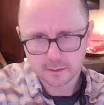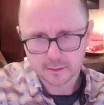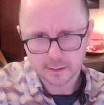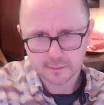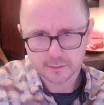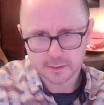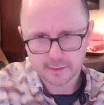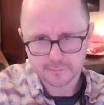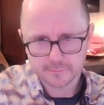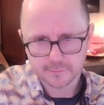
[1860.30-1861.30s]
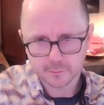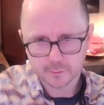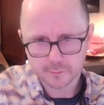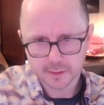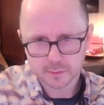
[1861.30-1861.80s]
Get rid of that 4
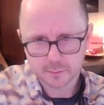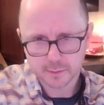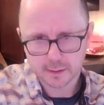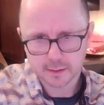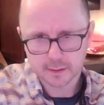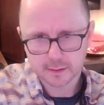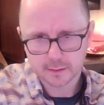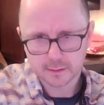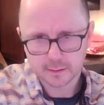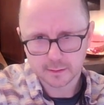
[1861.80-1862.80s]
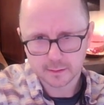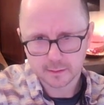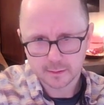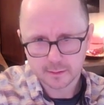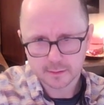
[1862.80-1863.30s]
pencil mark.
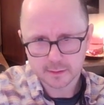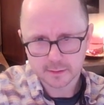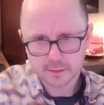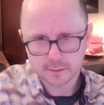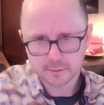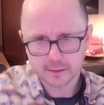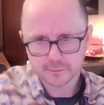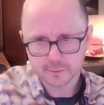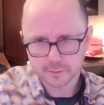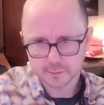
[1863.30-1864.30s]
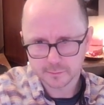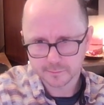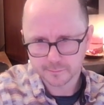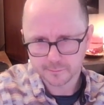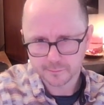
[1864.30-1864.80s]
So 2, 3, 5 triple.
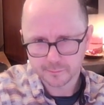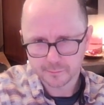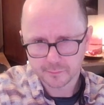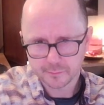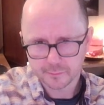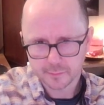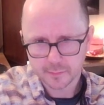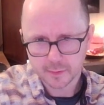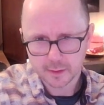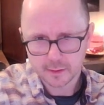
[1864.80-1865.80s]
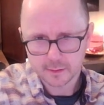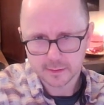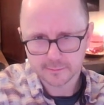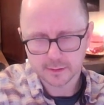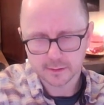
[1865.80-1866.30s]
Definitely a
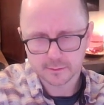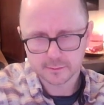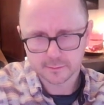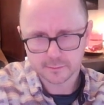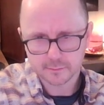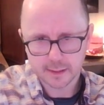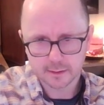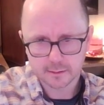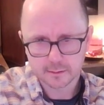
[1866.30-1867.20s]
3 in here.